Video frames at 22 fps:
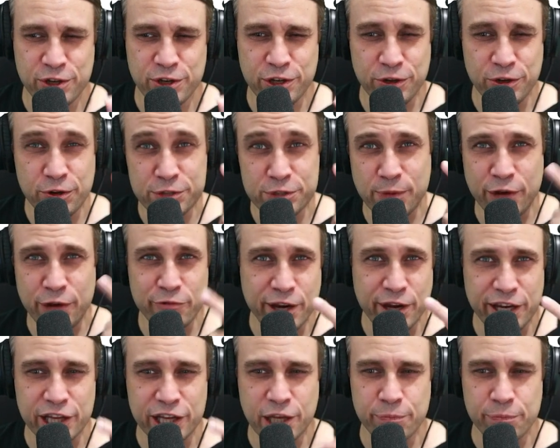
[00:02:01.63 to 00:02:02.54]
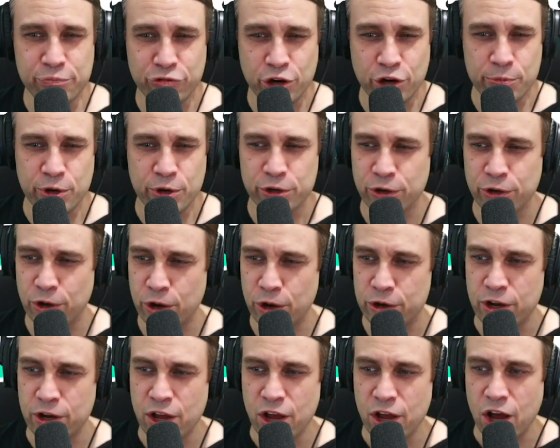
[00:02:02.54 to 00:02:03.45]
you can use my regular promo
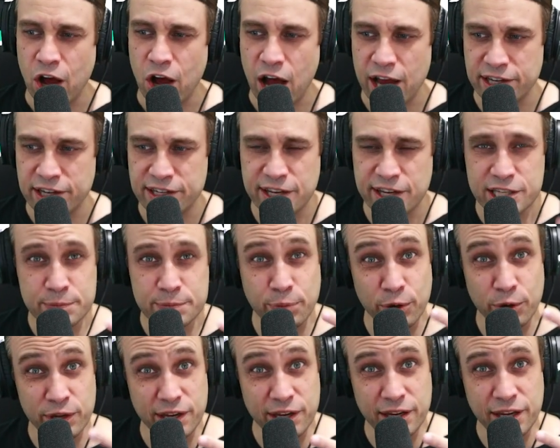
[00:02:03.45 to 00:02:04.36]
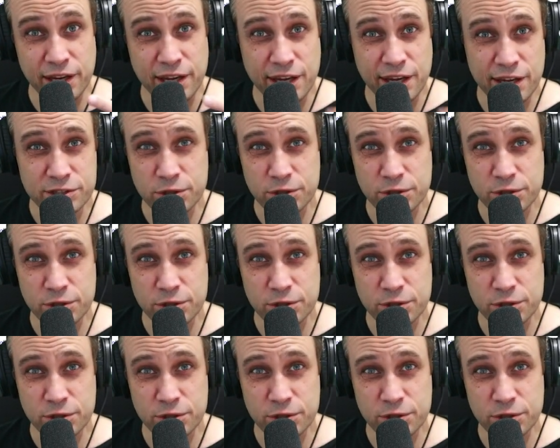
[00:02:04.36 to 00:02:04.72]
code IdeaSpot in here.